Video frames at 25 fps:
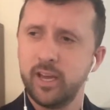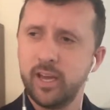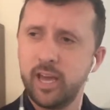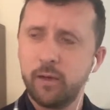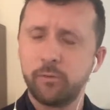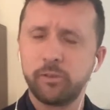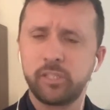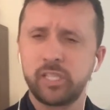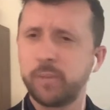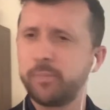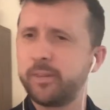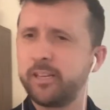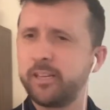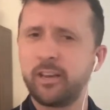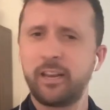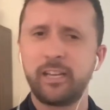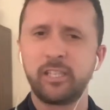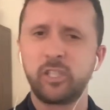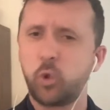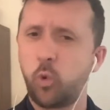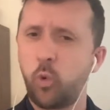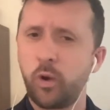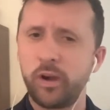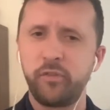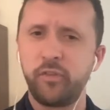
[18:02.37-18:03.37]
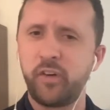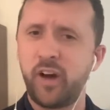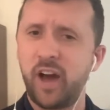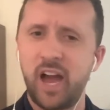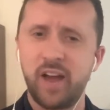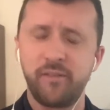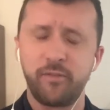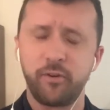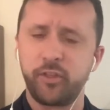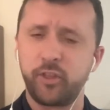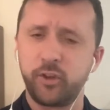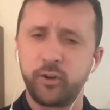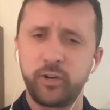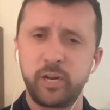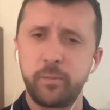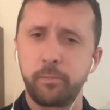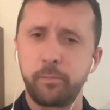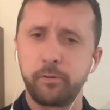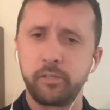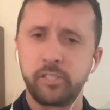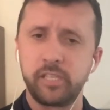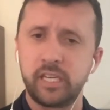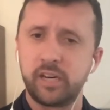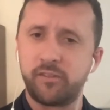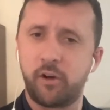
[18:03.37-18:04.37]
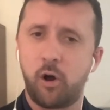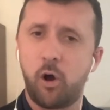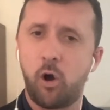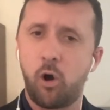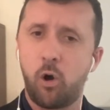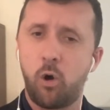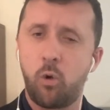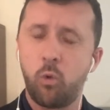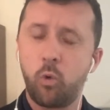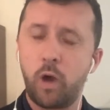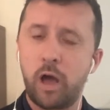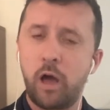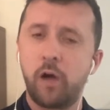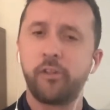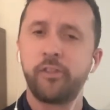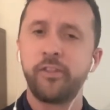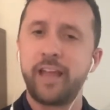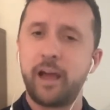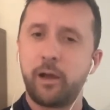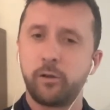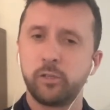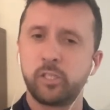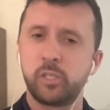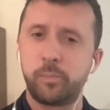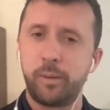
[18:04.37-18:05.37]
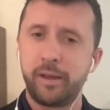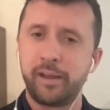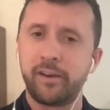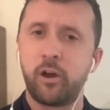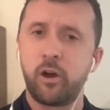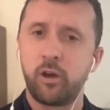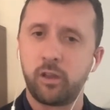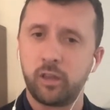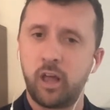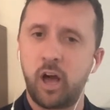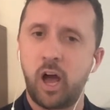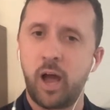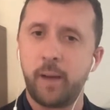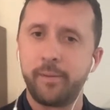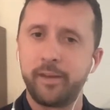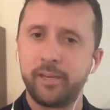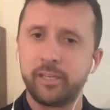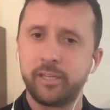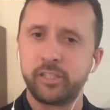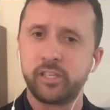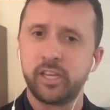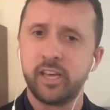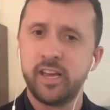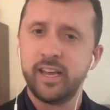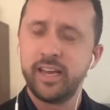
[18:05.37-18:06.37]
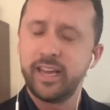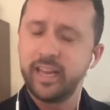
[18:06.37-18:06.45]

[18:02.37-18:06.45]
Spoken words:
It was something like 25 or 30% of all wealth now spent on lobbyists